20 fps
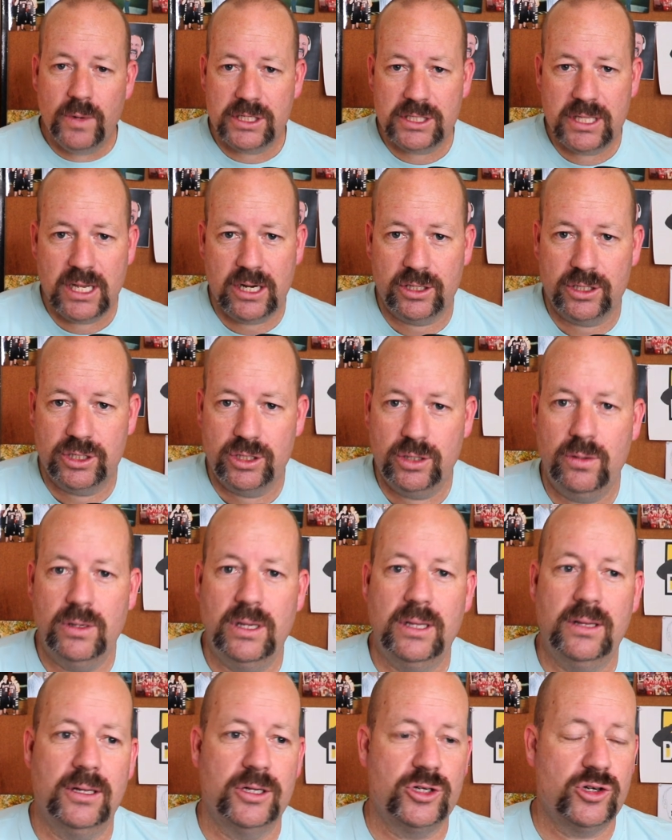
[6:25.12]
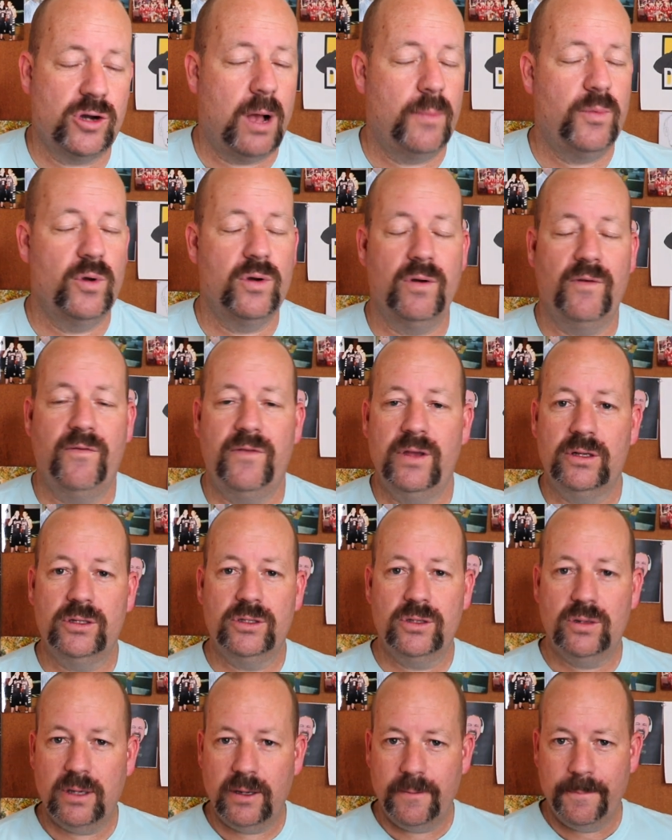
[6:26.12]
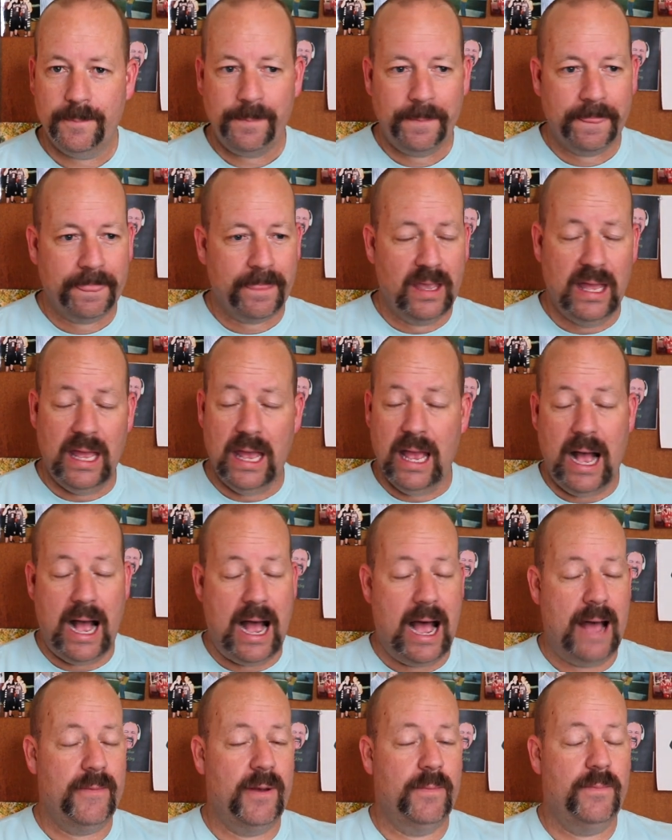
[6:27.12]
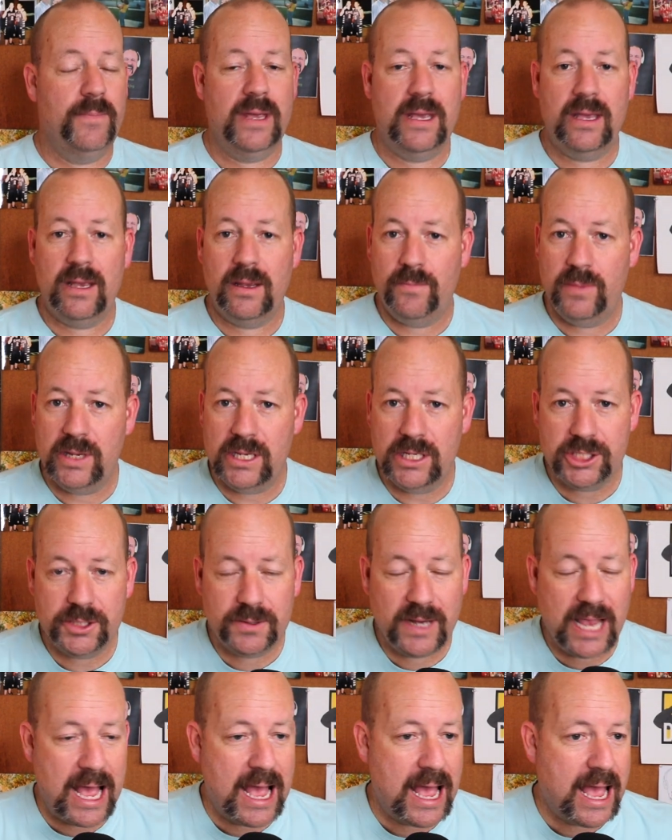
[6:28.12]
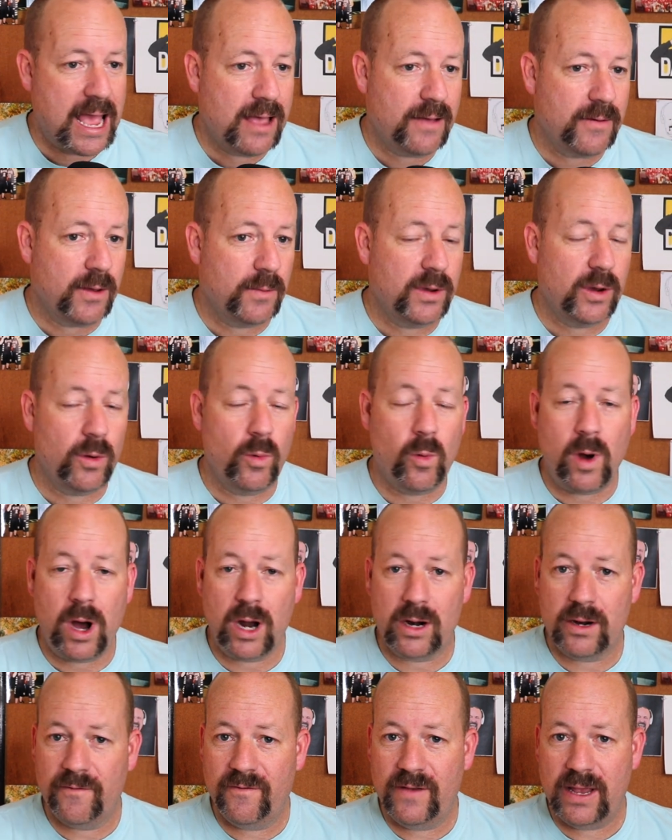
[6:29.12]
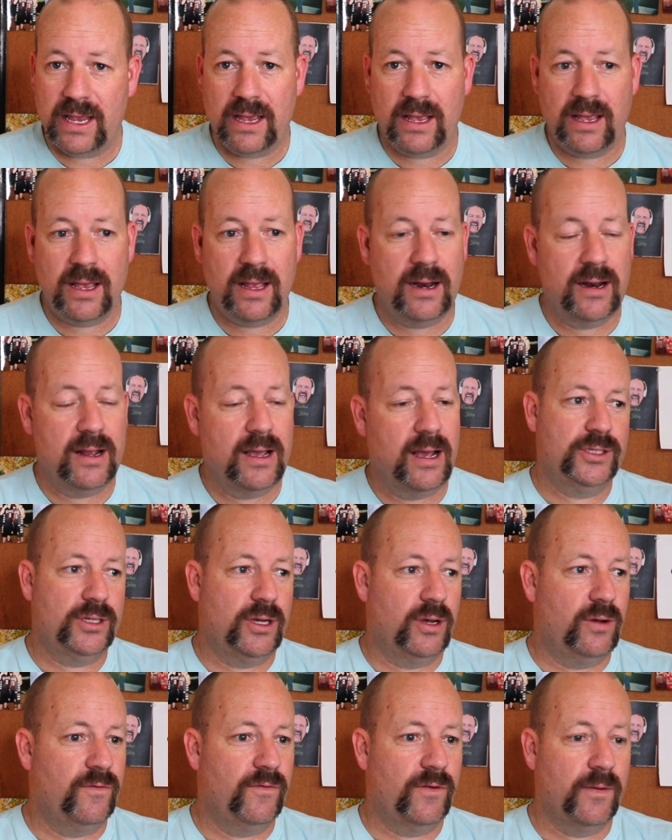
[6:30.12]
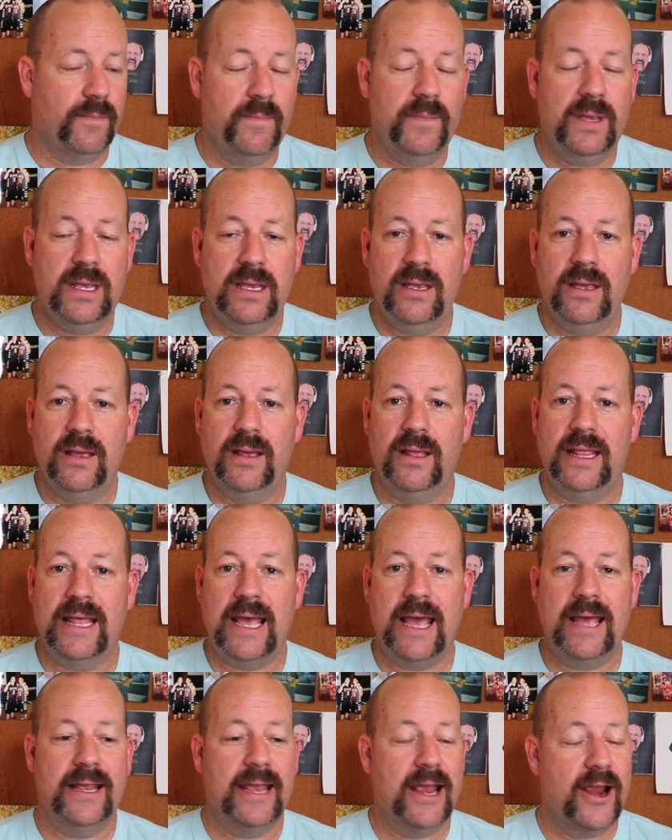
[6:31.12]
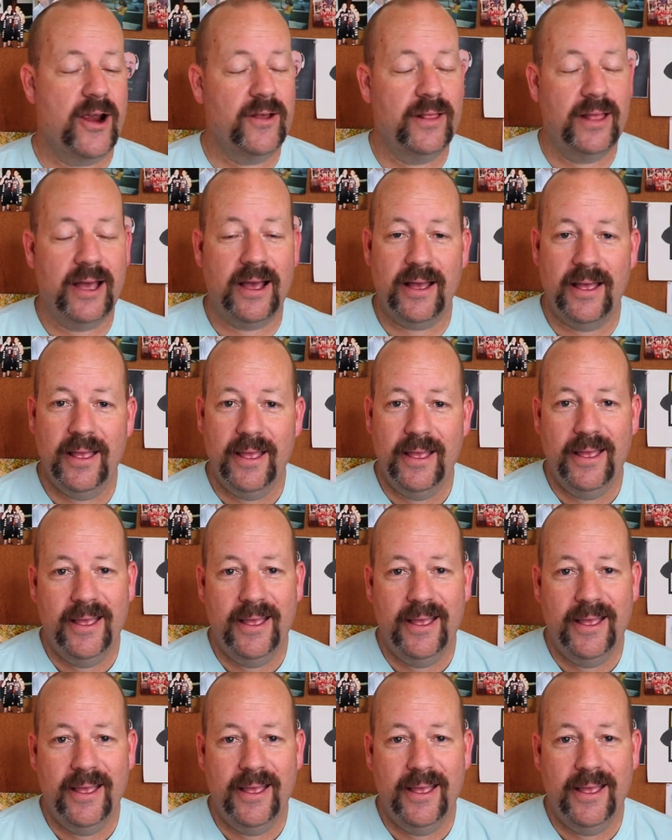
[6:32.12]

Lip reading: much there to it, the tropical feel to it. I'm a big beach guy. I'm a big water fan. So for me, that Kerala,